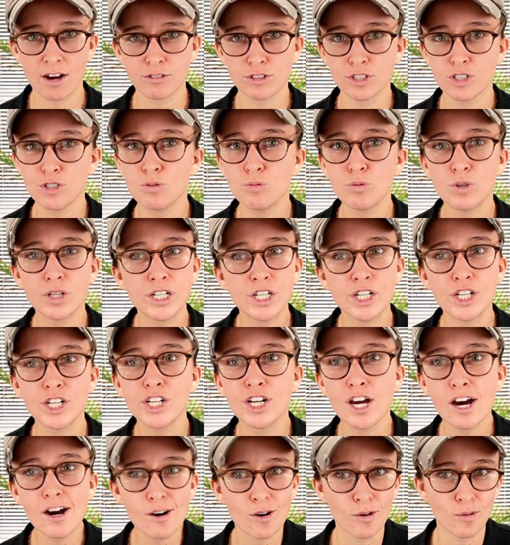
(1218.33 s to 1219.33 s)
you wouldn't
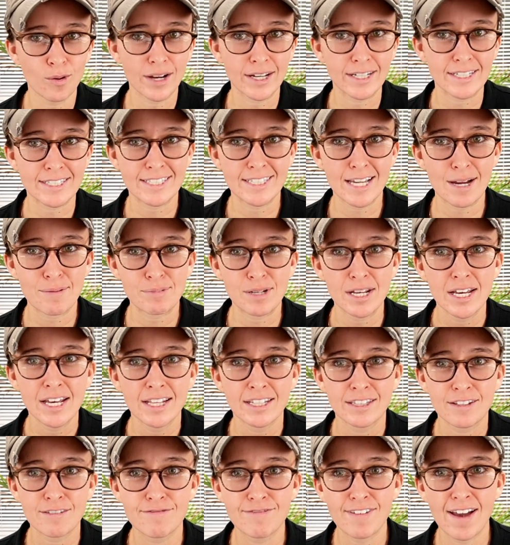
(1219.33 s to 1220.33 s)
know
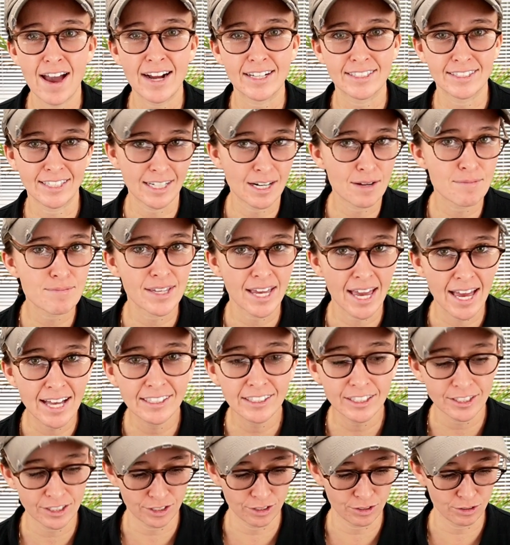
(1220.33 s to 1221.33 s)
except the fact that I'm
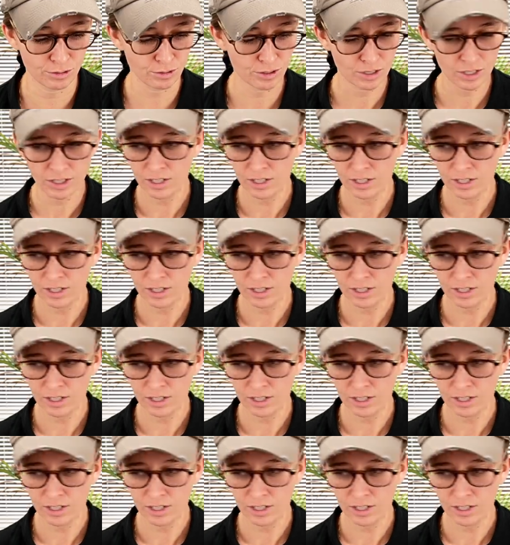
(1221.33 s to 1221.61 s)
telling you,